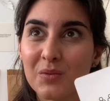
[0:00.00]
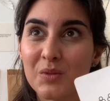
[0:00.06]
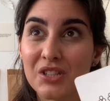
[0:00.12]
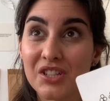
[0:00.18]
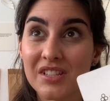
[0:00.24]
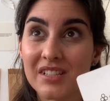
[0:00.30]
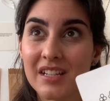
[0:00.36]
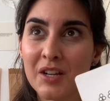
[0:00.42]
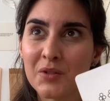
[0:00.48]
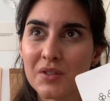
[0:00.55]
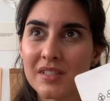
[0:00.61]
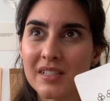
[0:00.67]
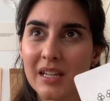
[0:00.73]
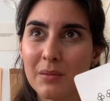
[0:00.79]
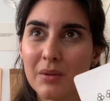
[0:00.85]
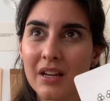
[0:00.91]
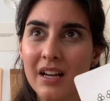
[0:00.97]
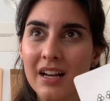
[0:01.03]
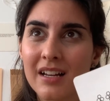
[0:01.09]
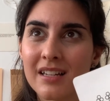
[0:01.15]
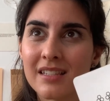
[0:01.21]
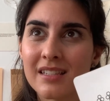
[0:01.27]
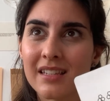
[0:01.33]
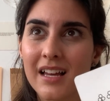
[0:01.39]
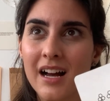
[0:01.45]
which is interesting
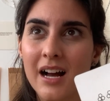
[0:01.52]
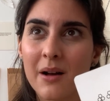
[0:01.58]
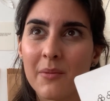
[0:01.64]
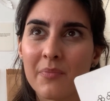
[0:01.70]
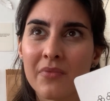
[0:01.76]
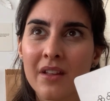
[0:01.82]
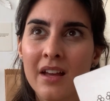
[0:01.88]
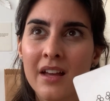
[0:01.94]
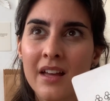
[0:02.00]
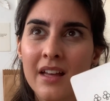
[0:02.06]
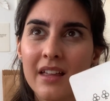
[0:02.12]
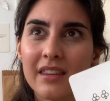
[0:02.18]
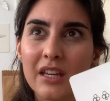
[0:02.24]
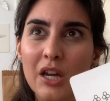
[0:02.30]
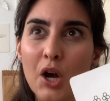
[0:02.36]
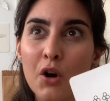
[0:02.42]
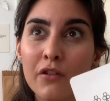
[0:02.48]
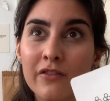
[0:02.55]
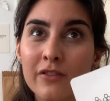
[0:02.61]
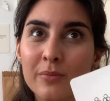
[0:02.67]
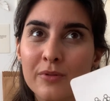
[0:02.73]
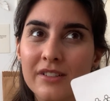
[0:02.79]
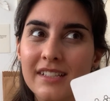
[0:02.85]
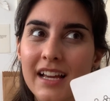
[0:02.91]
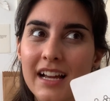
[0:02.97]
because the
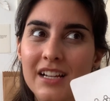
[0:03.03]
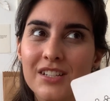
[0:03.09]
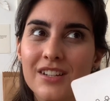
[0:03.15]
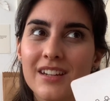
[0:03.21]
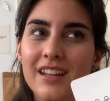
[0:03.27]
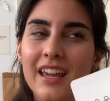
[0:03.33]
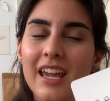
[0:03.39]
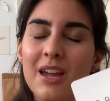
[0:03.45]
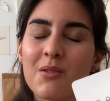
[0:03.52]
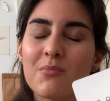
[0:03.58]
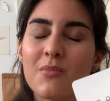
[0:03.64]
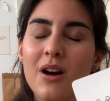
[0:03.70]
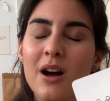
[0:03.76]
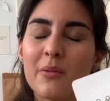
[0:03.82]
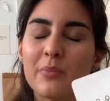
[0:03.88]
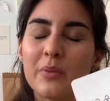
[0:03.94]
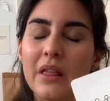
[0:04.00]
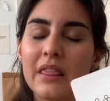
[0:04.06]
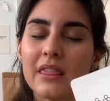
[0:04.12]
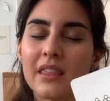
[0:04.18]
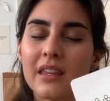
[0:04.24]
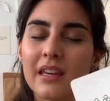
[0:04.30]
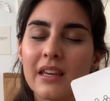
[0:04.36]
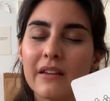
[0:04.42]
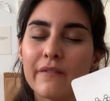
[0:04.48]
overprotection came up in
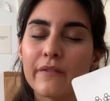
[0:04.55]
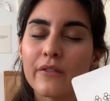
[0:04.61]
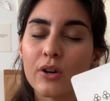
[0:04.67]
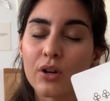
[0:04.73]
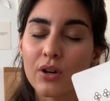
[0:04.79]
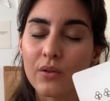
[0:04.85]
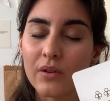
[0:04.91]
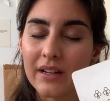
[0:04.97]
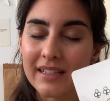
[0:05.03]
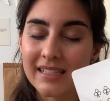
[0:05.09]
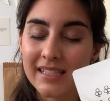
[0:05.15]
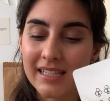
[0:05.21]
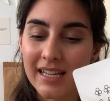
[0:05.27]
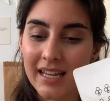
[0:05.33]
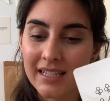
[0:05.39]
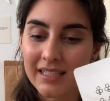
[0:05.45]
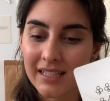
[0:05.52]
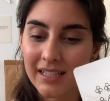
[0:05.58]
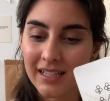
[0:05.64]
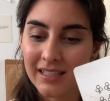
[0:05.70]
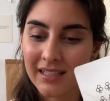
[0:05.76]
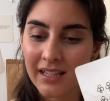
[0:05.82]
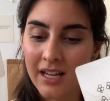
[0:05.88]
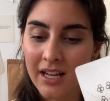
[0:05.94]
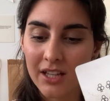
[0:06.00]
the Virgo
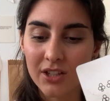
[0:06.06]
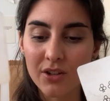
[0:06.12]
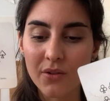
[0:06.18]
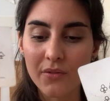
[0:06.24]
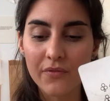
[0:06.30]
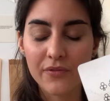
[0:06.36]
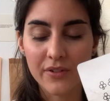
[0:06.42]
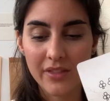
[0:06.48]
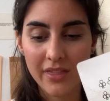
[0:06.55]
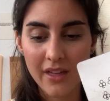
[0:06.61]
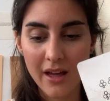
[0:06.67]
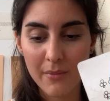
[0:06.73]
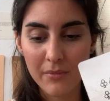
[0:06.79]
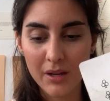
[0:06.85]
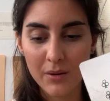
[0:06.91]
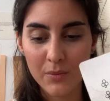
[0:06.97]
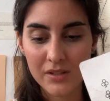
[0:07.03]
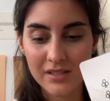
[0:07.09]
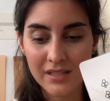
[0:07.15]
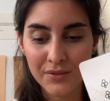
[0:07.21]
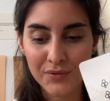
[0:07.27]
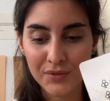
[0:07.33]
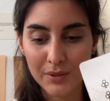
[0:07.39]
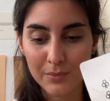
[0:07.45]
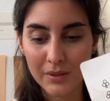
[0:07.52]
extended. For them it was
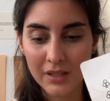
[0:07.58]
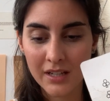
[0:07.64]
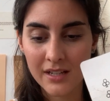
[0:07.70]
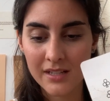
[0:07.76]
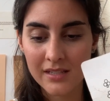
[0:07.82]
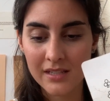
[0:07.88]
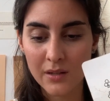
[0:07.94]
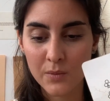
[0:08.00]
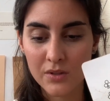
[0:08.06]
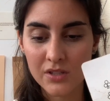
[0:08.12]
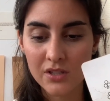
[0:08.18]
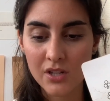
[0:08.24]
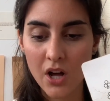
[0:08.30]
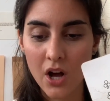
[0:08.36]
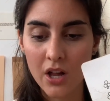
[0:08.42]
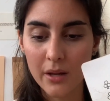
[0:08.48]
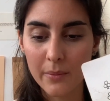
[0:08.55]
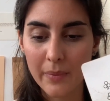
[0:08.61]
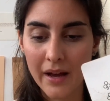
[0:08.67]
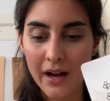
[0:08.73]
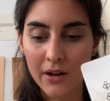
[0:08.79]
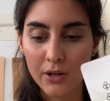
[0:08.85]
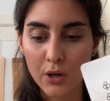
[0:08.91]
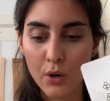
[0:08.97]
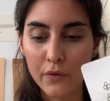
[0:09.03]
different because it was all
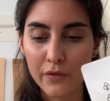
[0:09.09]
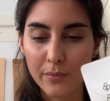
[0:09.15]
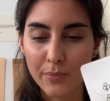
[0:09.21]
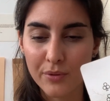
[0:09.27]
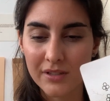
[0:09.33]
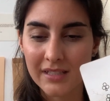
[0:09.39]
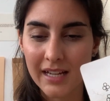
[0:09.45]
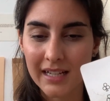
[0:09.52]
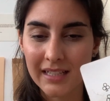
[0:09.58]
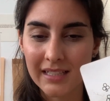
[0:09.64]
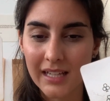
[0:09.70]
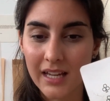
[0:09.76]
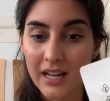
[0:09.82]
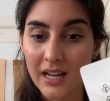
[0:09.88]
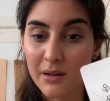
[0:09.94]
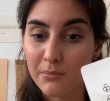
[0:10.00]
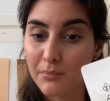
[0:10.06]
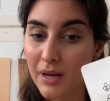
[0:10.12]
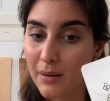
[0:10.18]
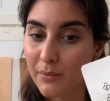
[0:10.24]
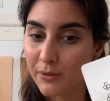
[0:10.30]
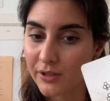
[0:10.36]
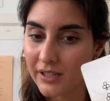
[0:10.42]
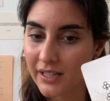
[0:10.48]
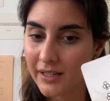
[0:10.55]
about overprotecting a
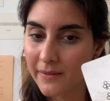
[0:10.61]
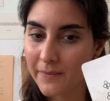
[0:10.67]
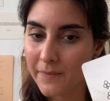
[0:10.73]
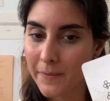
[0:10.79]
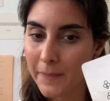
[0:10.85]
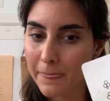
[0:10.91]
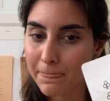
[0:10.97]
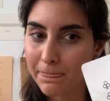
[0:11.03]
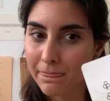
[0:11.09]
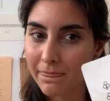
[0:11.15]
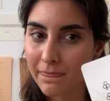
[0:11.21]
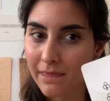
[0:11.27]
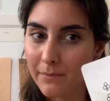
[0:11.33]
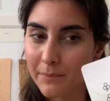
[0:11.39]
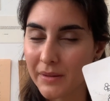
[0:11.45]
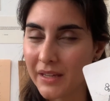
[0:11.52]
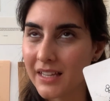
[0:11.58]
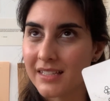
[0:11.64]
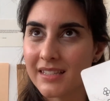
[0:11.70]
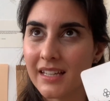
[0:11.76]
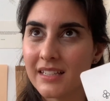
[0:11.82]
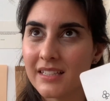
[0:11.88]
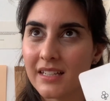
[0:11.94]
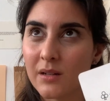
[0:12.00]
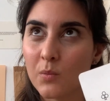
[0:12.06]
memory, because they
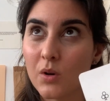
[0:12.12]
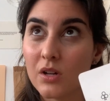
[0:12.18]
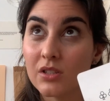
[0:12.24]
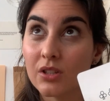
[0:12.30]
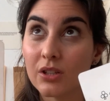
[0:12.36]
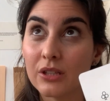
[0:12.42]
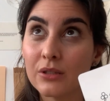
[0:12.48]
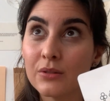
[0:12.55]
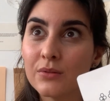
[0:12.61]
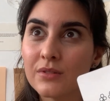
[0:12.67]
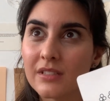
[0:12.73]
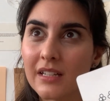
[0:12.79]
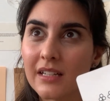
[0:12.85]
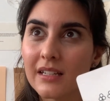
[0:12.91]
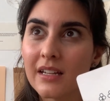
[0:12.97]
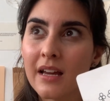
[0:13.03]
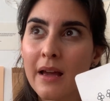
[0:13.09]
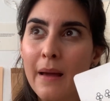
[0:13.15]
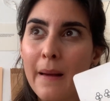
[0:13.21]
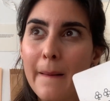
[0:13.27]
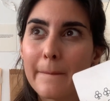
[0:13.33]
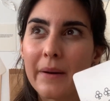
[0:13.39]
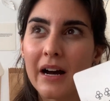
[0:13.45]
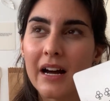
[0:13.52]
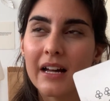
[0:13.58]
didn't want to lose it.
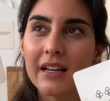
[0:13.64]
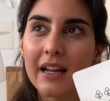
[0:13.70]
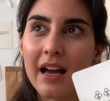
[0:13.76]
But